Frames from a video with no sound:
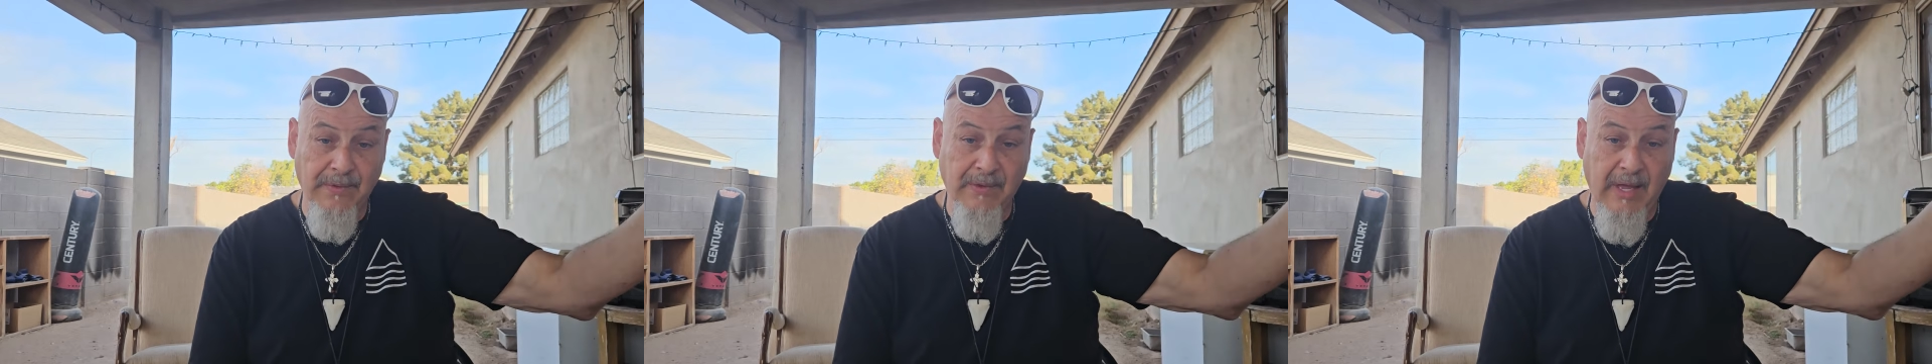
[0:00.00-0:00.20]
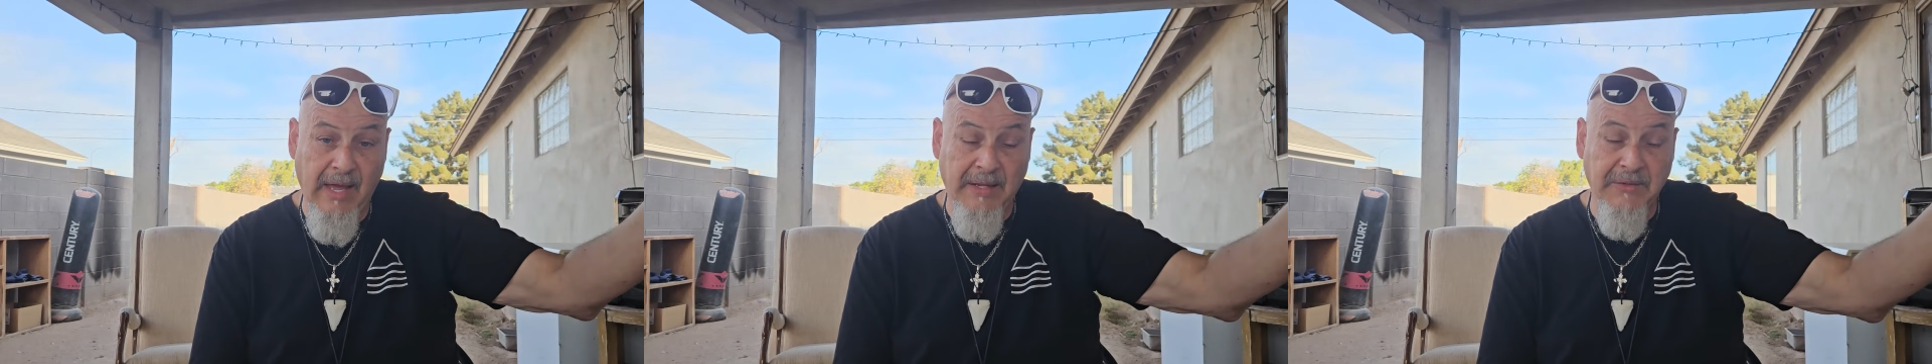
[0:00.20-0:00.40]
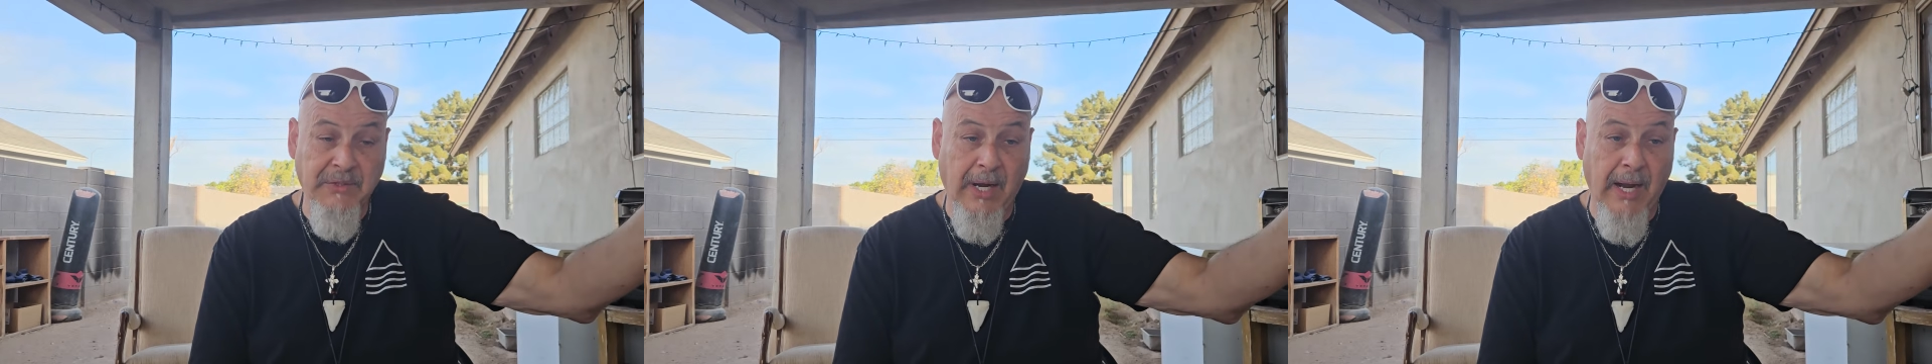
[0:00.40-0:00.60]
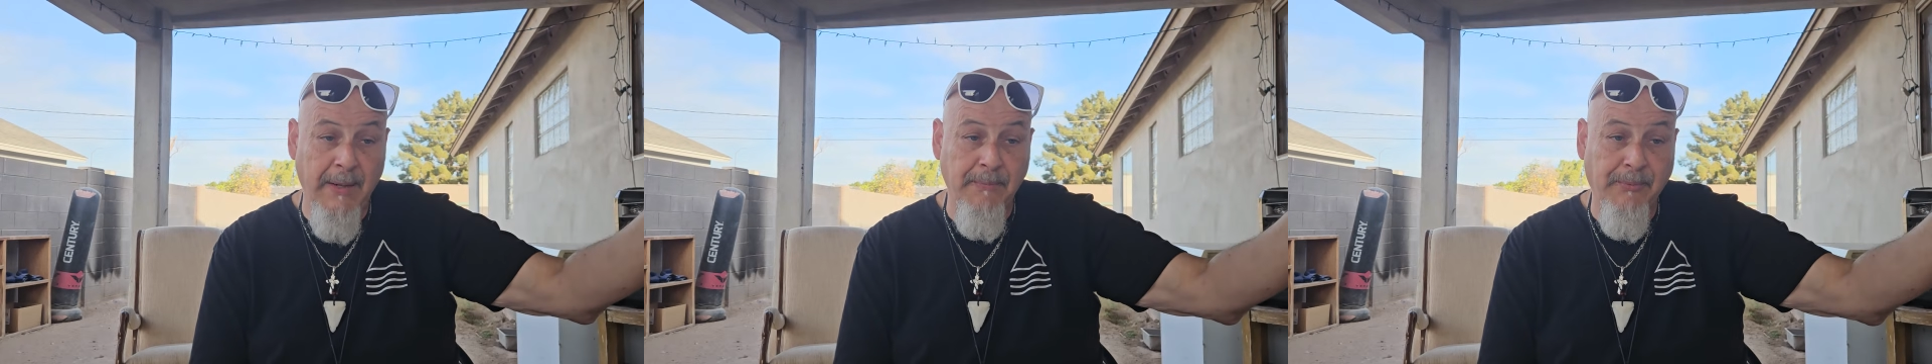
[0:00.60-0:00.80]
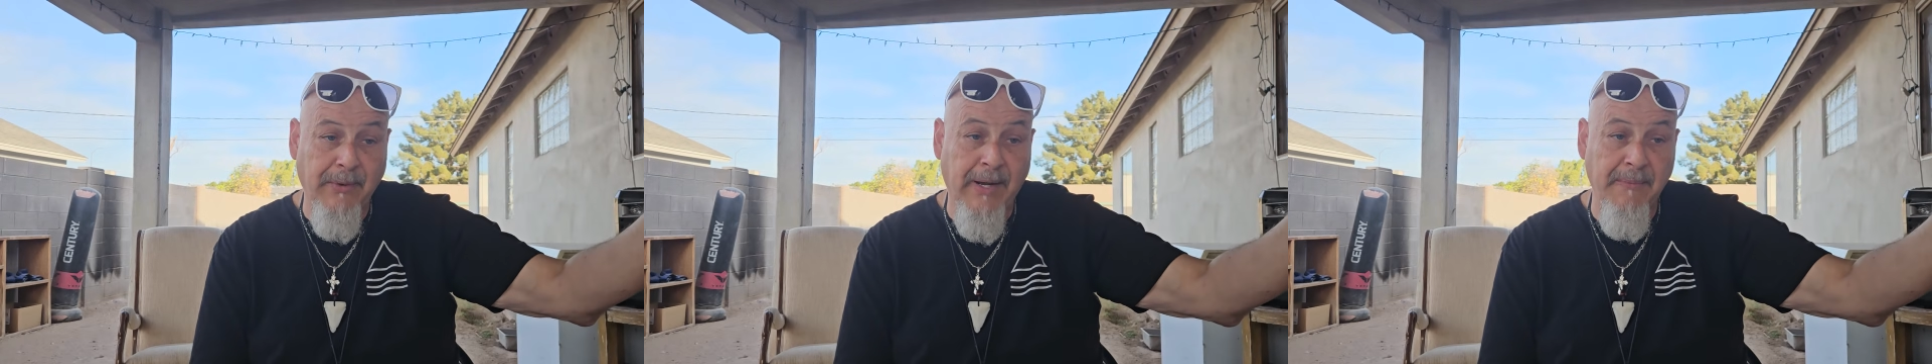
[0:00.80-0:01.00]
and time
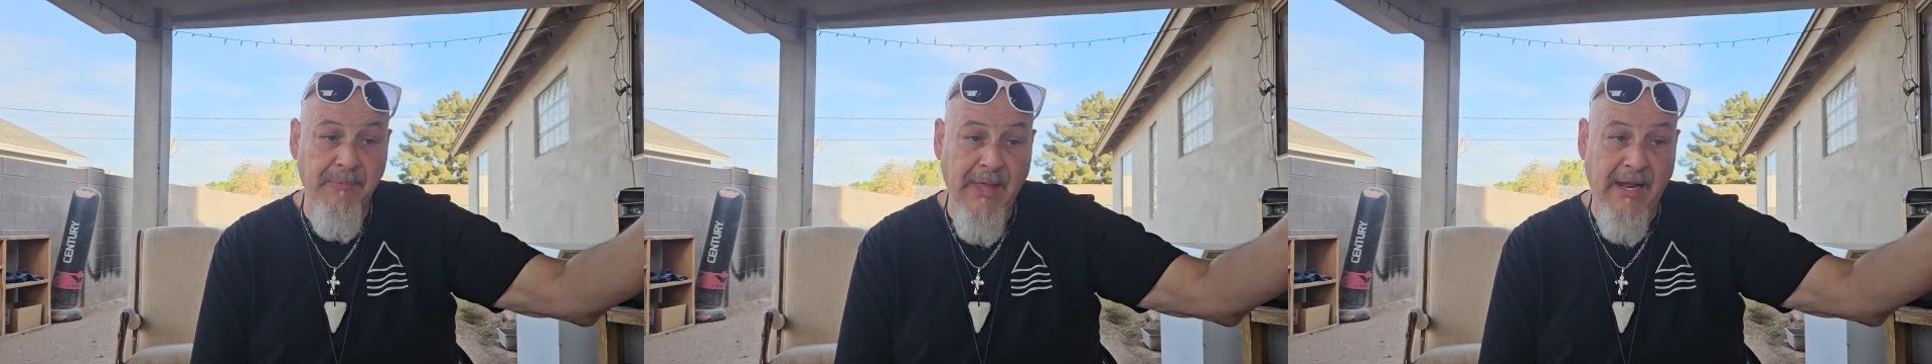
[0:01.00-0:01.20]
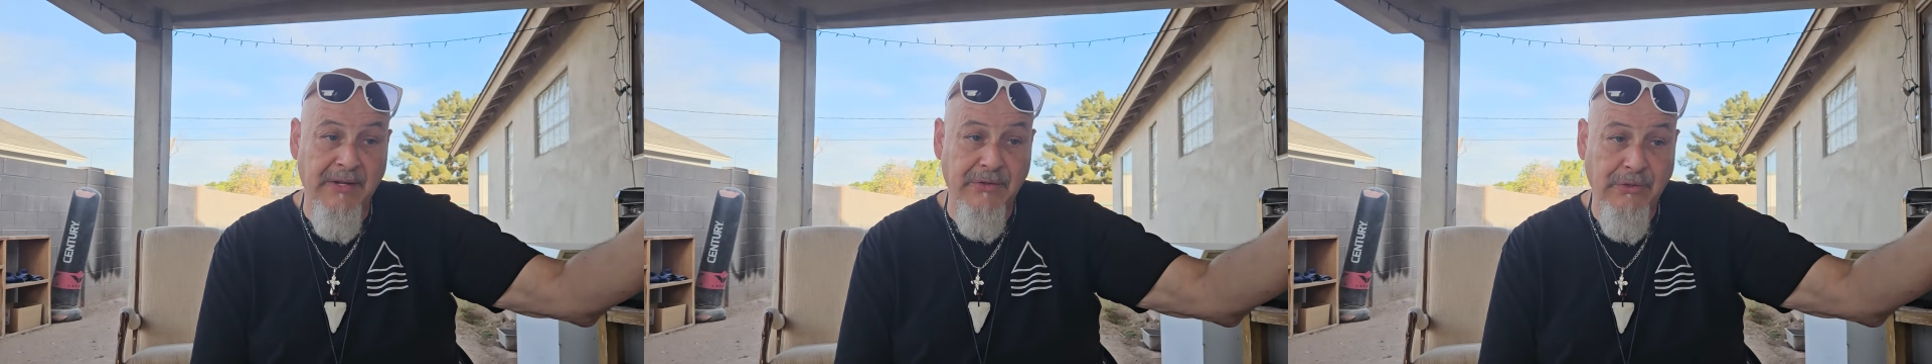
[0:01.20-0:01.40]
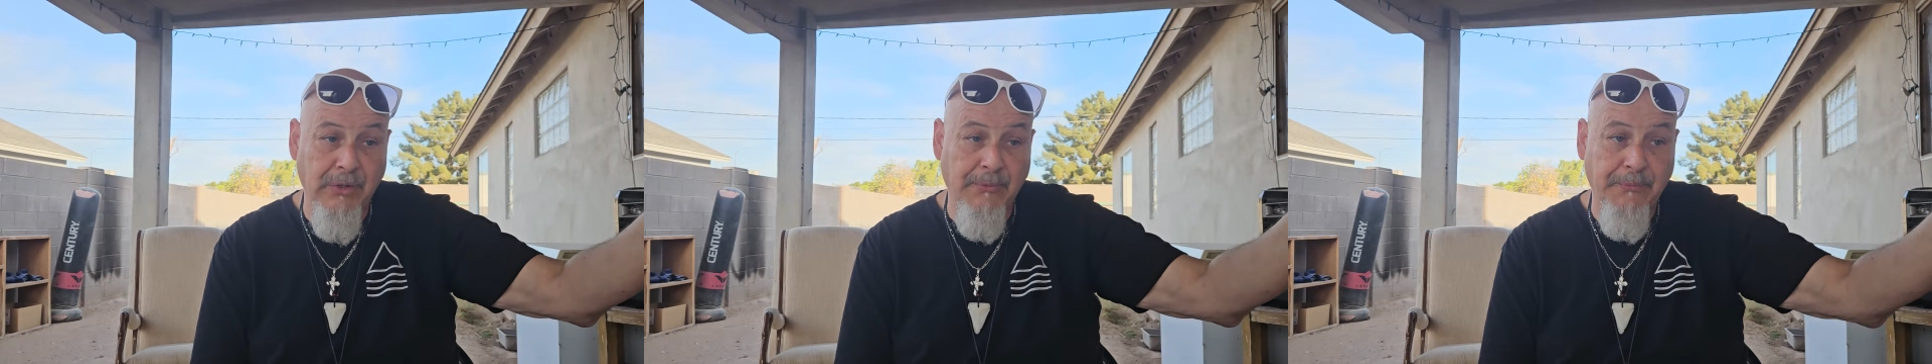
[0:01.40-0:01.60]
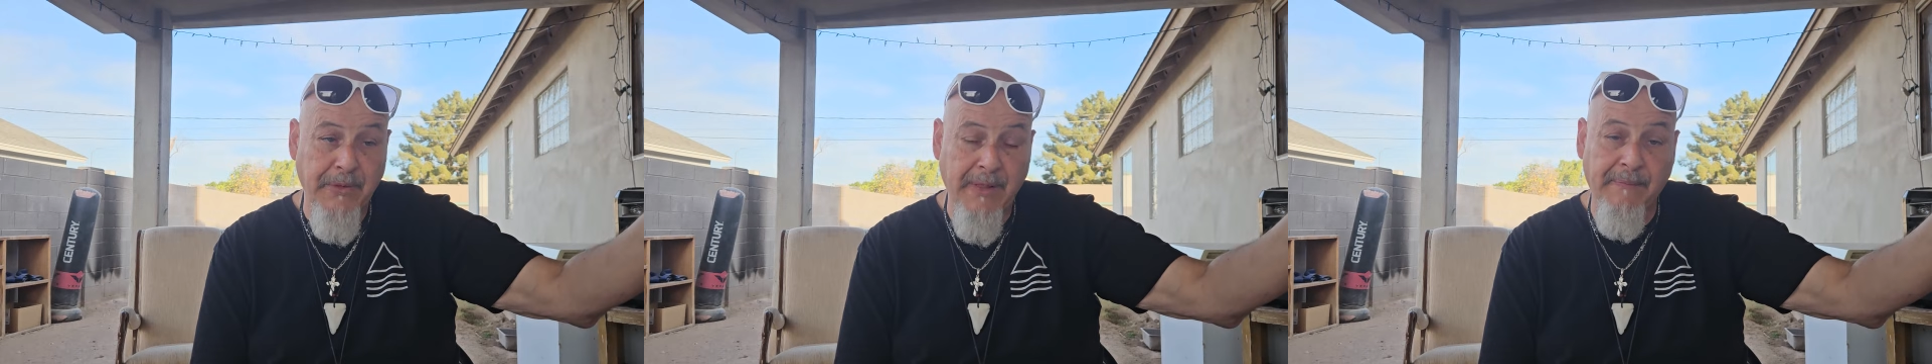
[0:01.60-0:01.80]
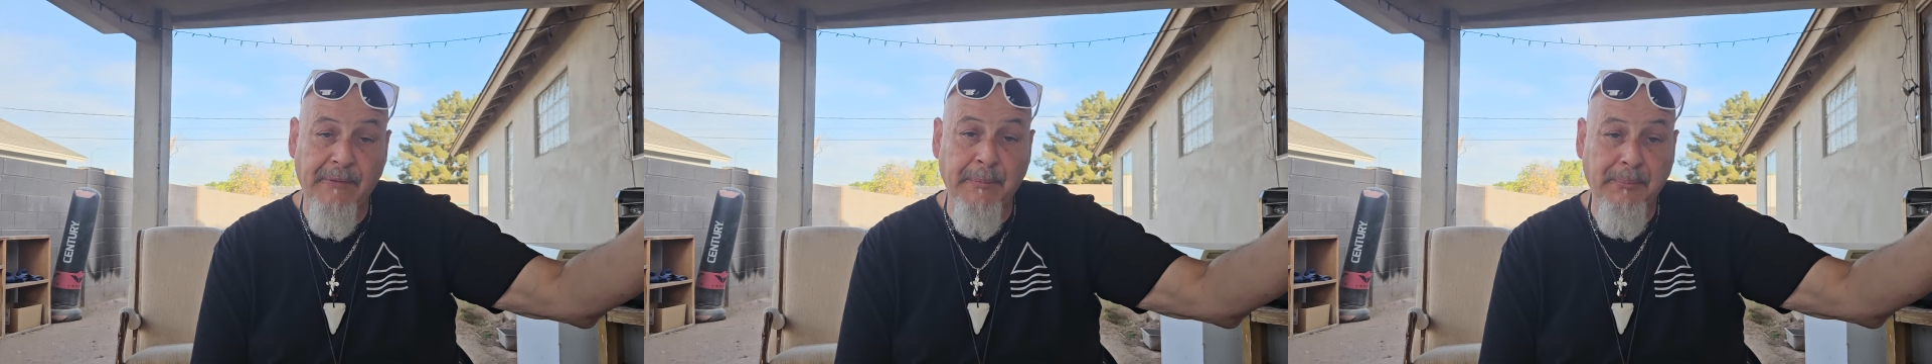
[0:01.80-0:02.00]
frame that it took for
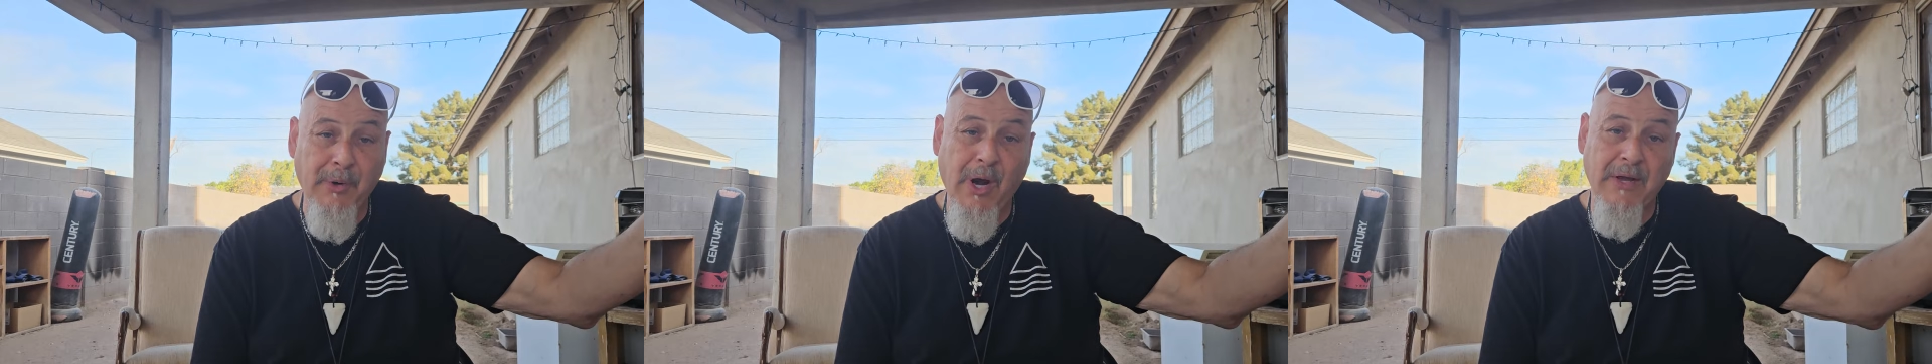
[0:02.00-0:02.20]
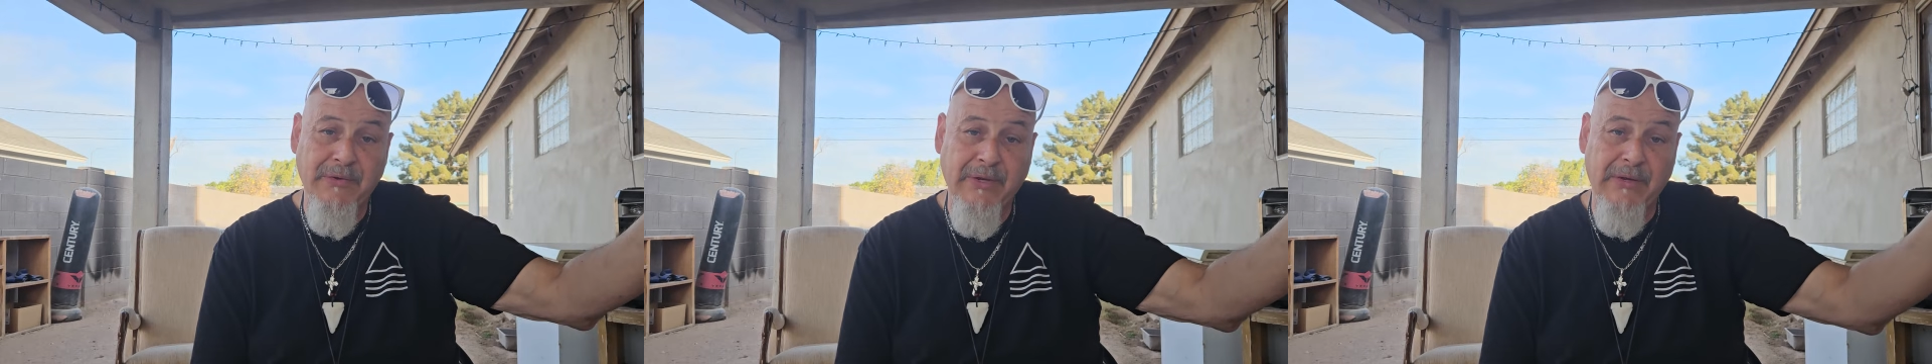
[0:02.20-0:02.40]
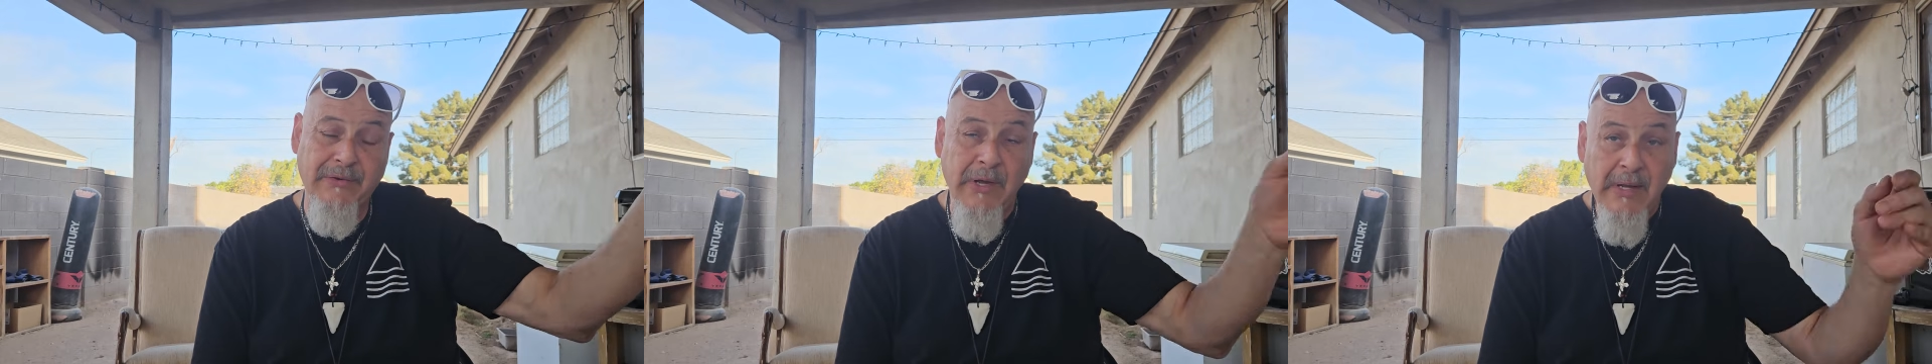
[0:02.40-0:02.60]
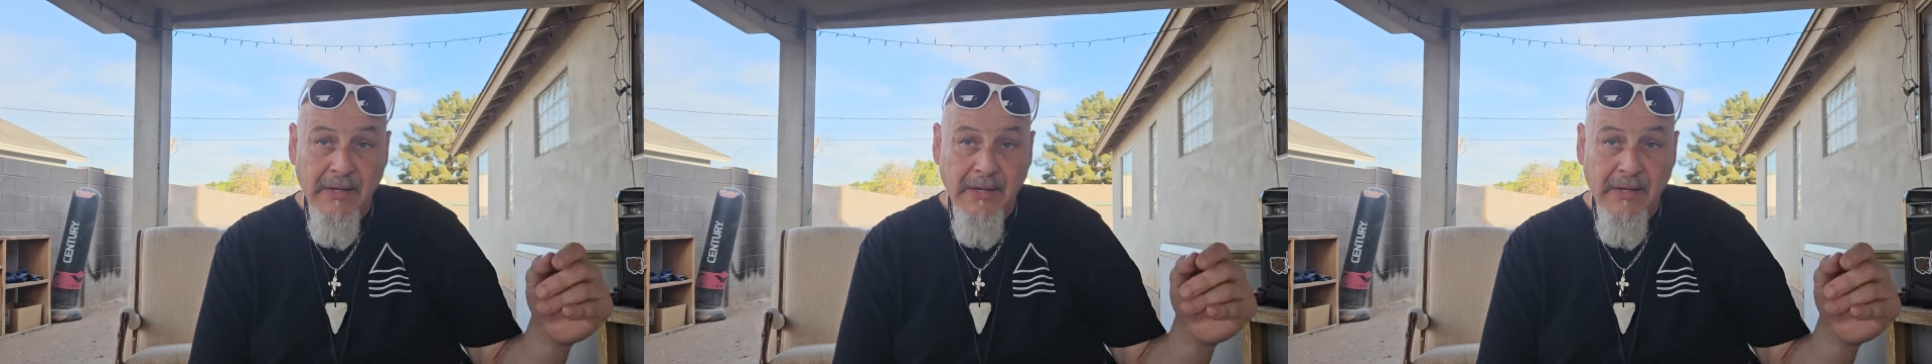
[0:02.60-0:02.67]
them to process.